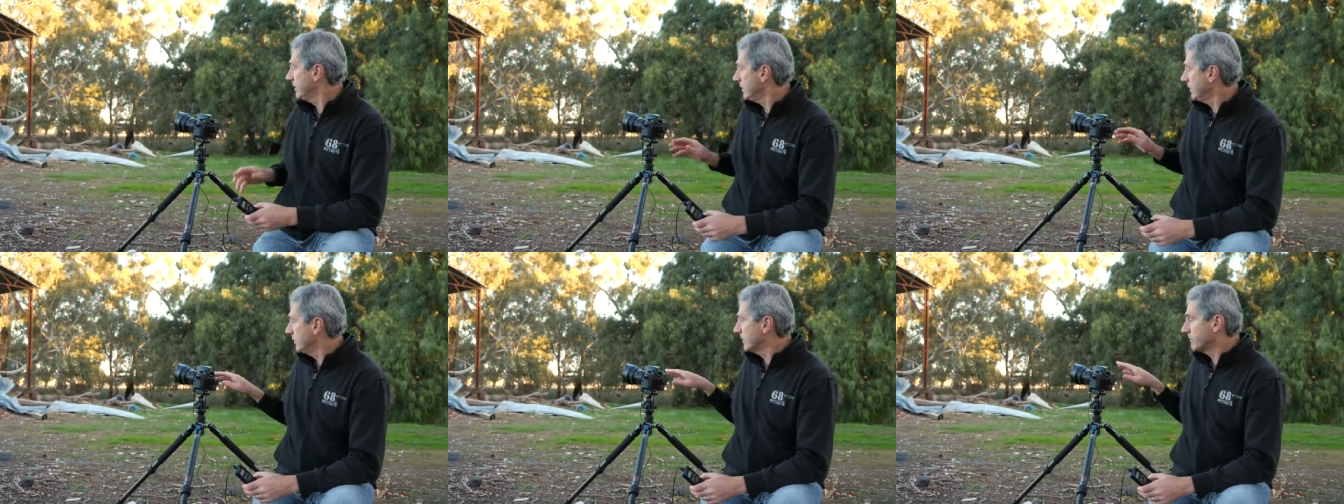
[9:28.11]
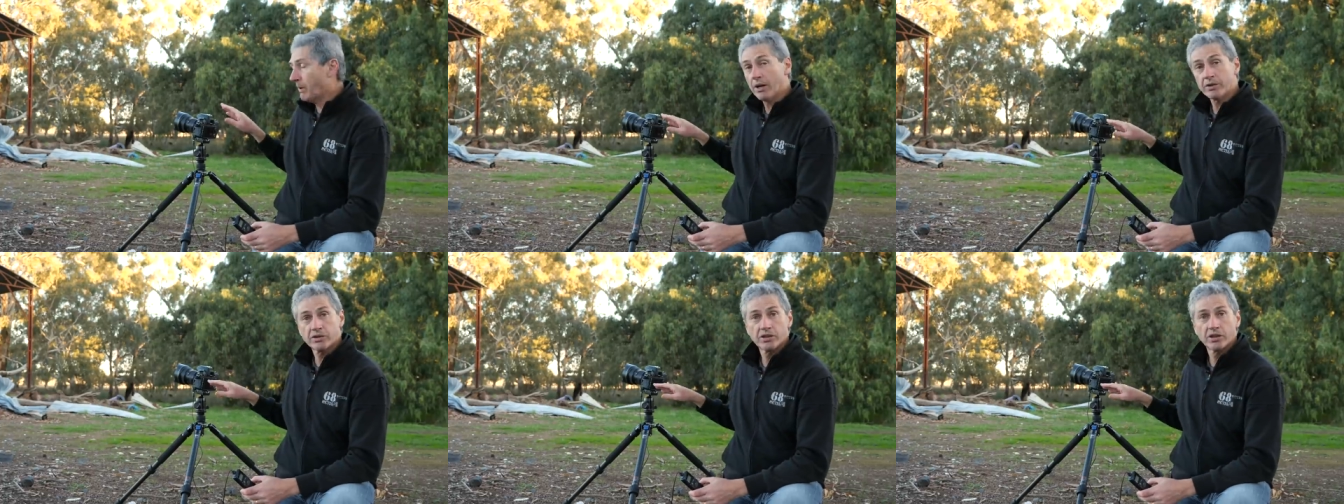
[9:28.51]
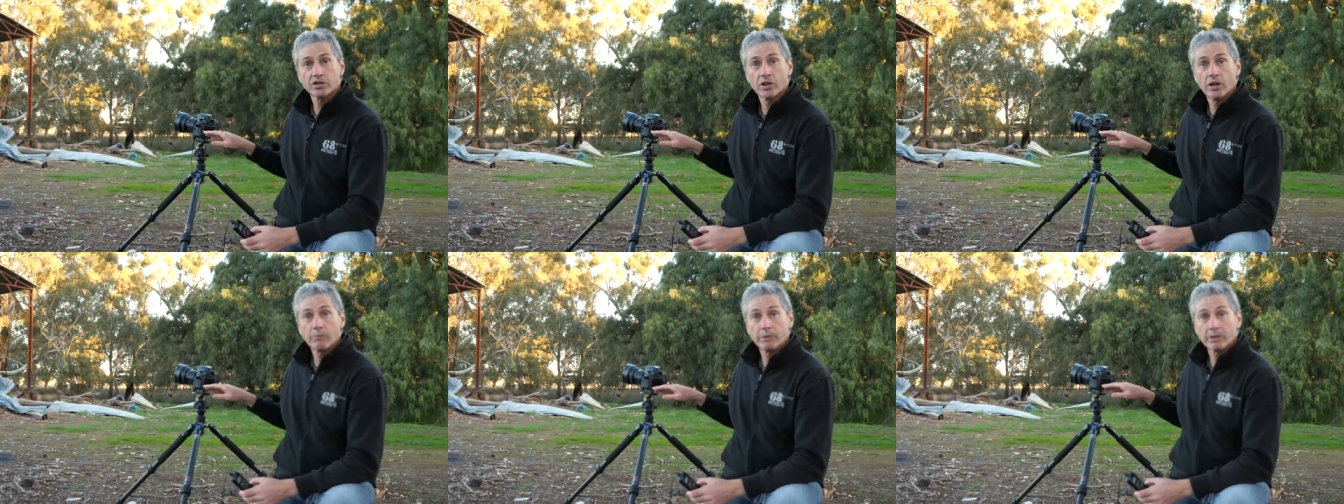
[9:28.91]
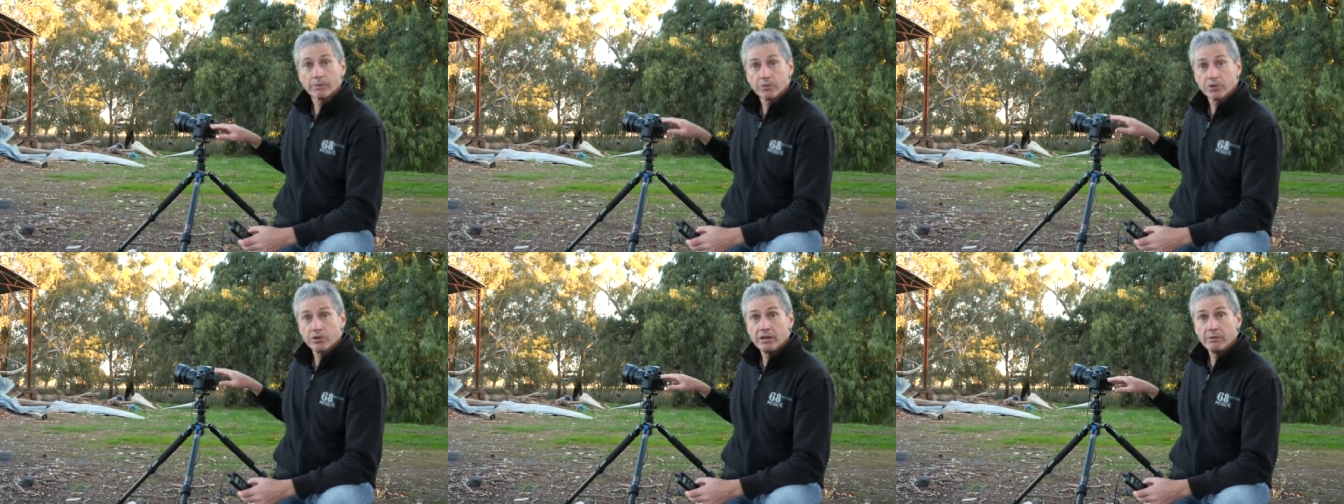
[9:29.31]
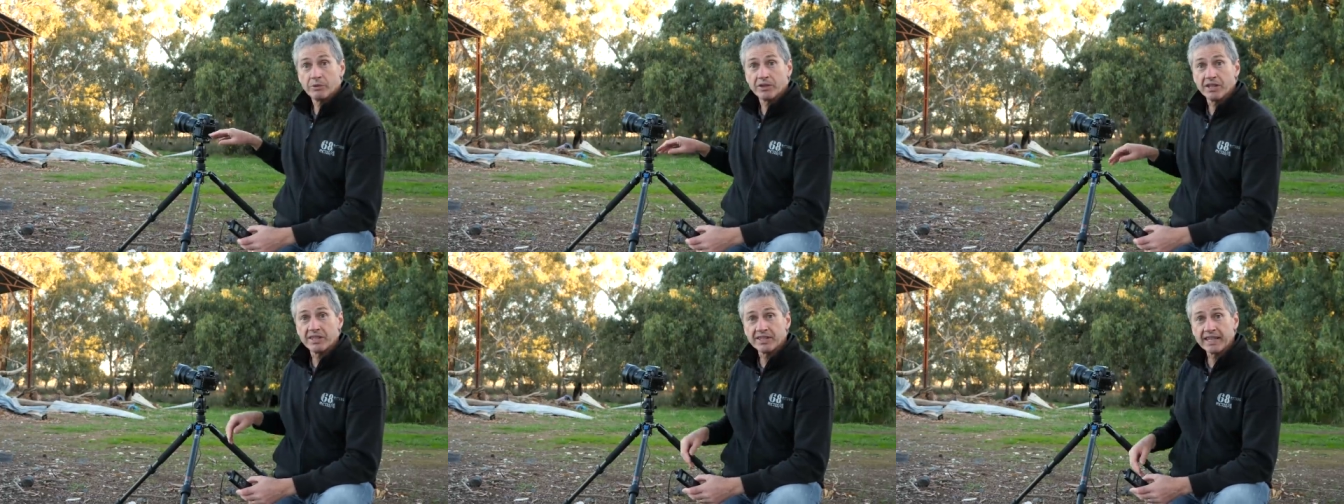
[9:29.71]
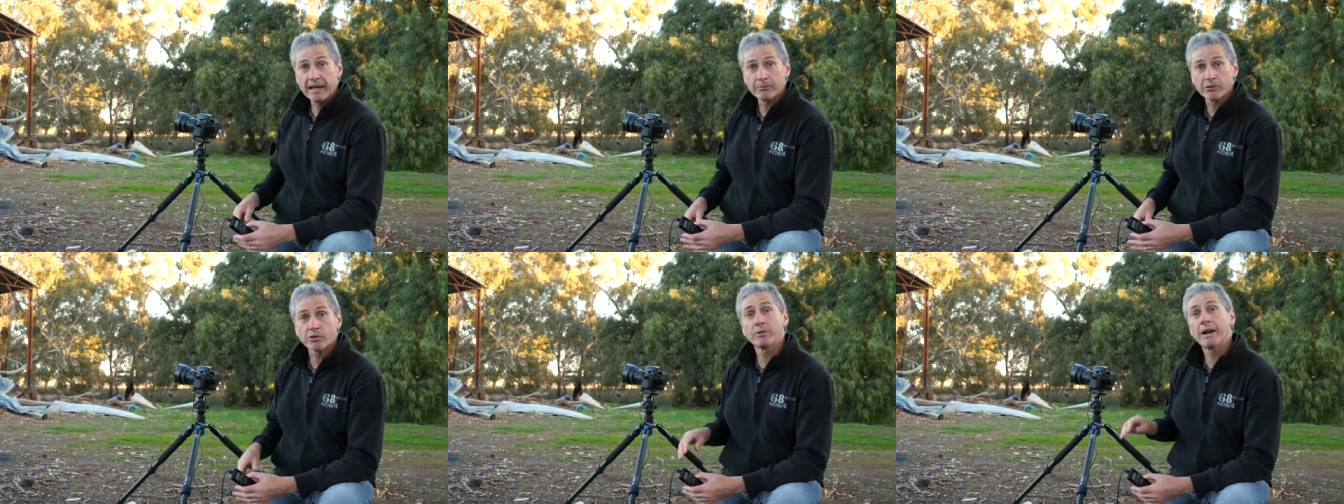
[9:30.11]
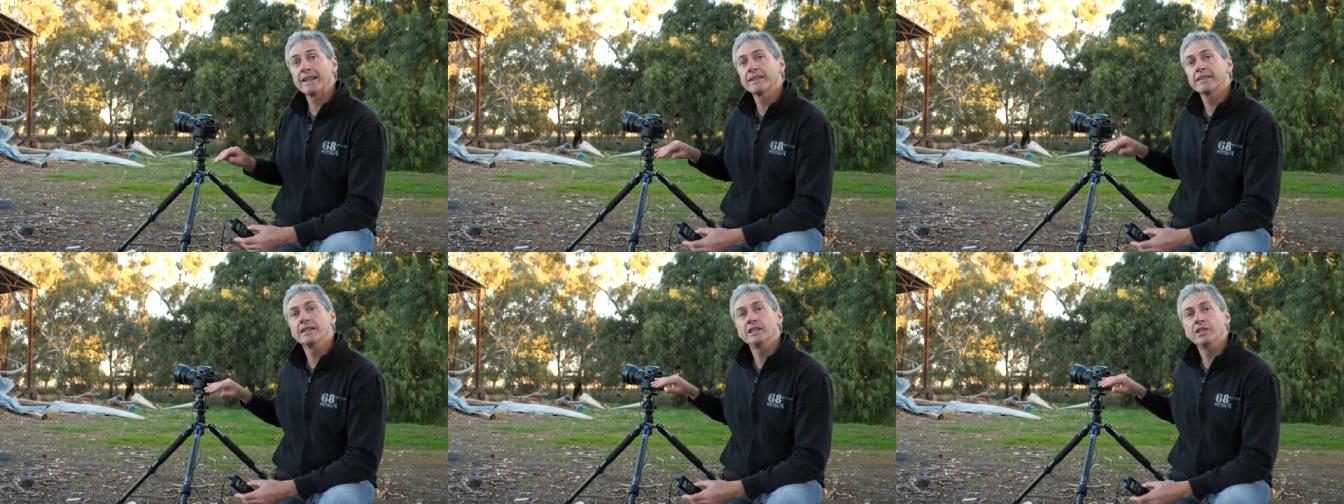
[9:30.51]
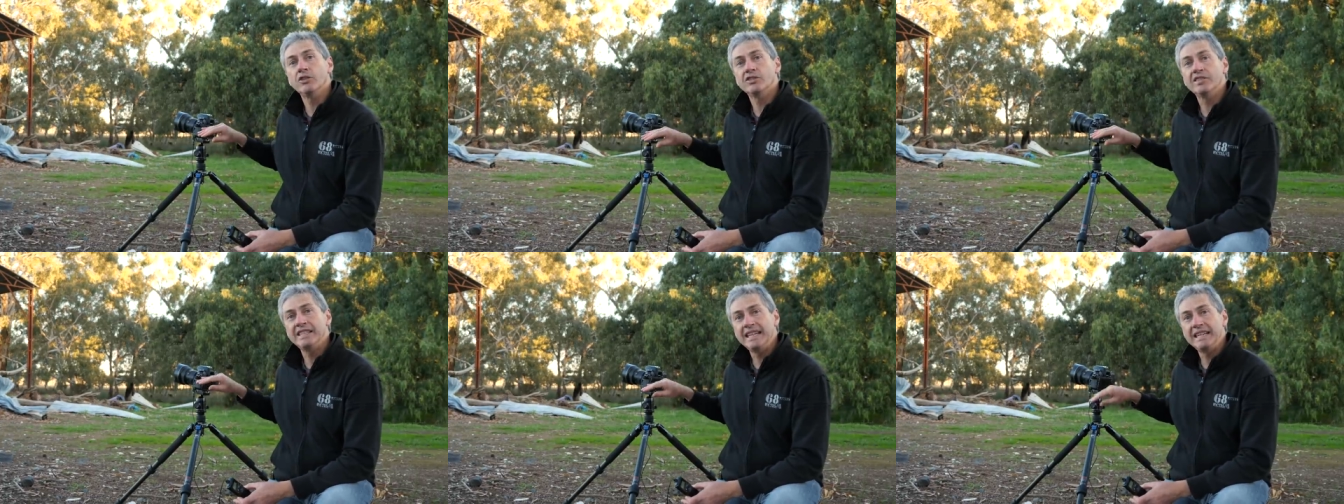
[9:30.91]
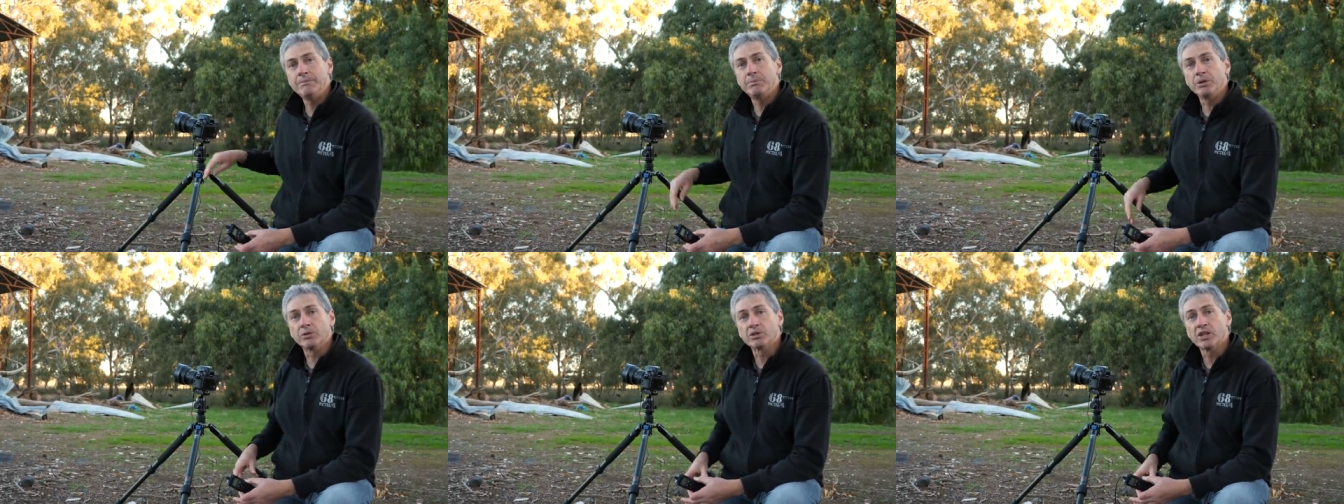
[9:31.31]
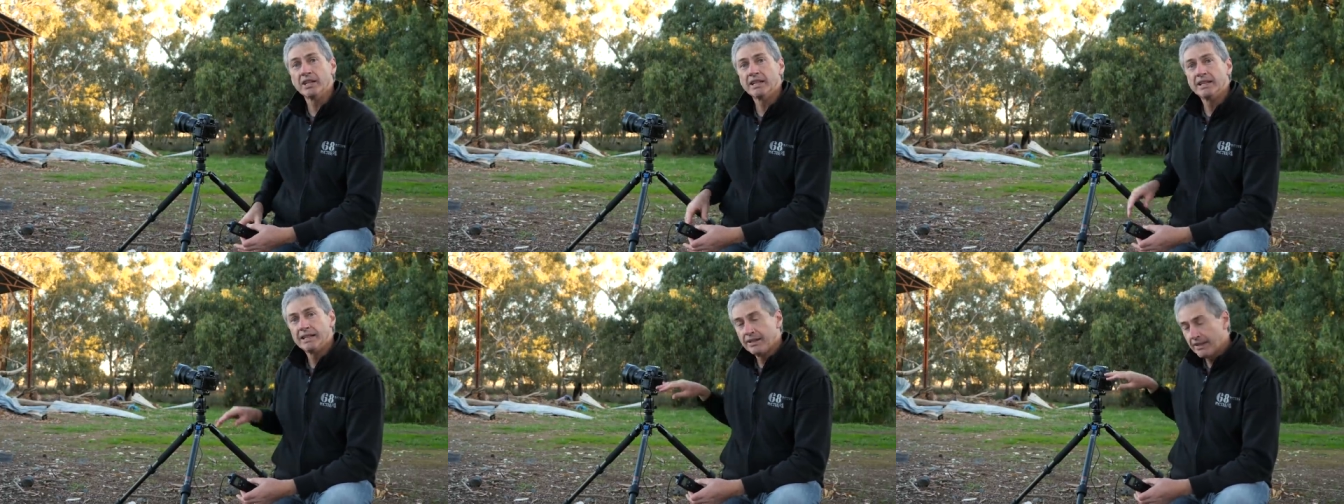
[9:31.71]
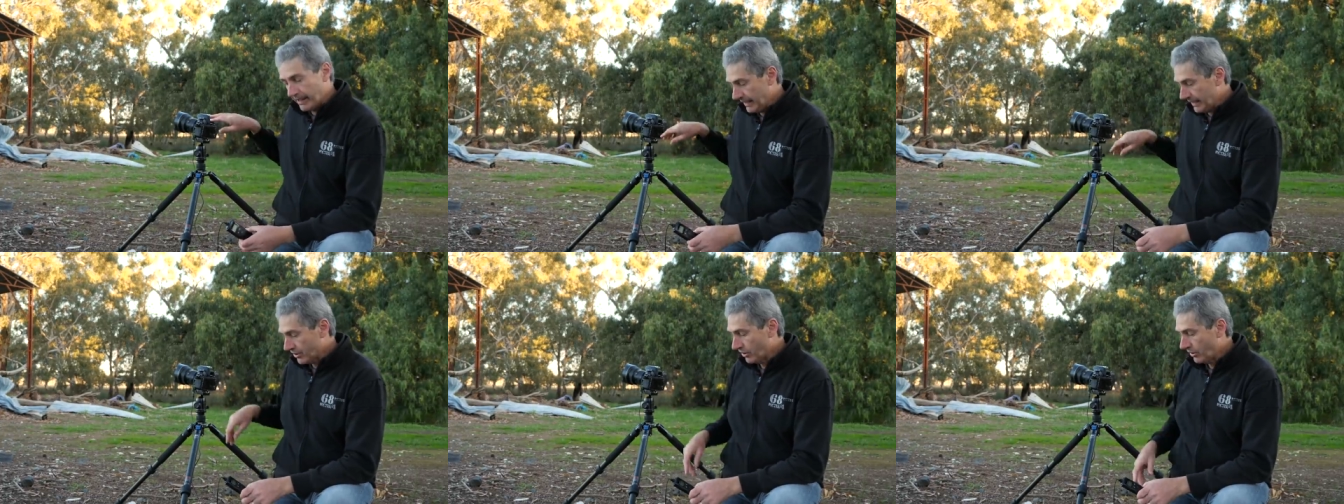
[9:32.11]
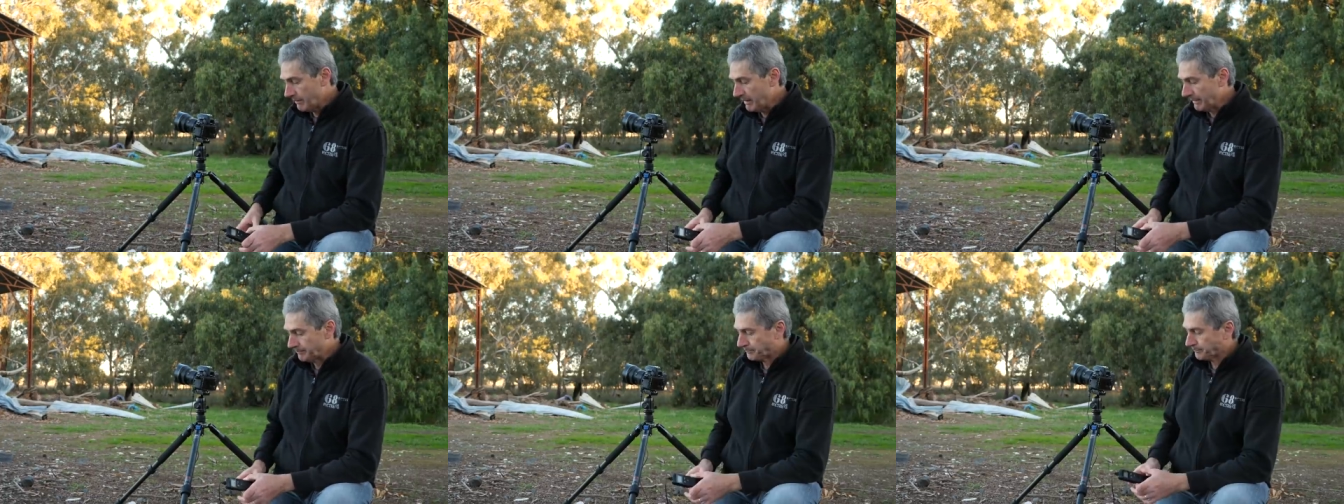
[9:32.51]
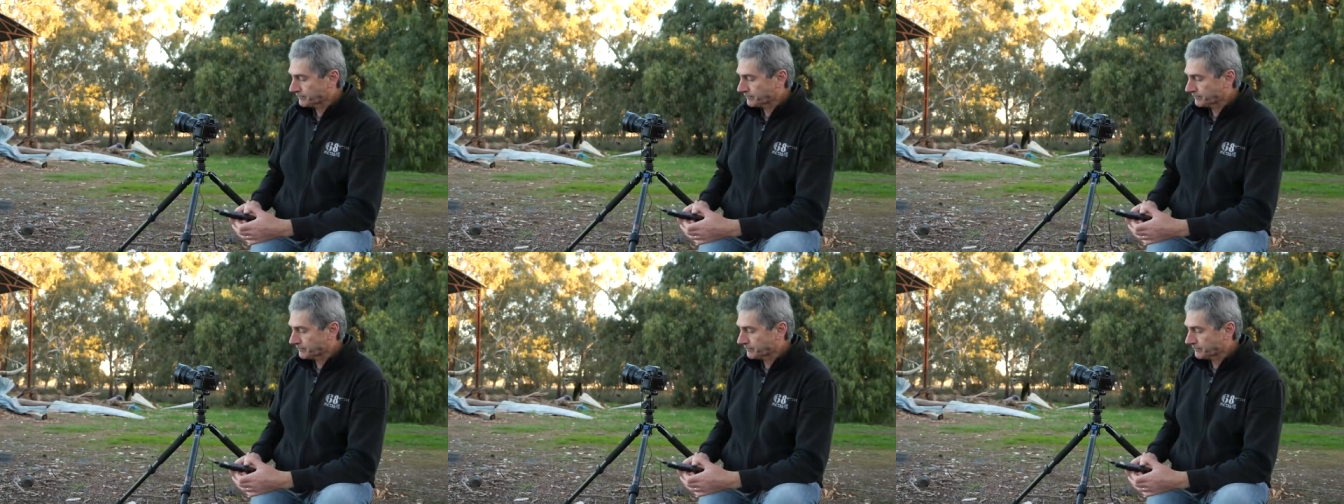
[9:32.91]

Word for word: to use most of the time when I'm shooting with these cameras rather than use the inbuilt uh, timer.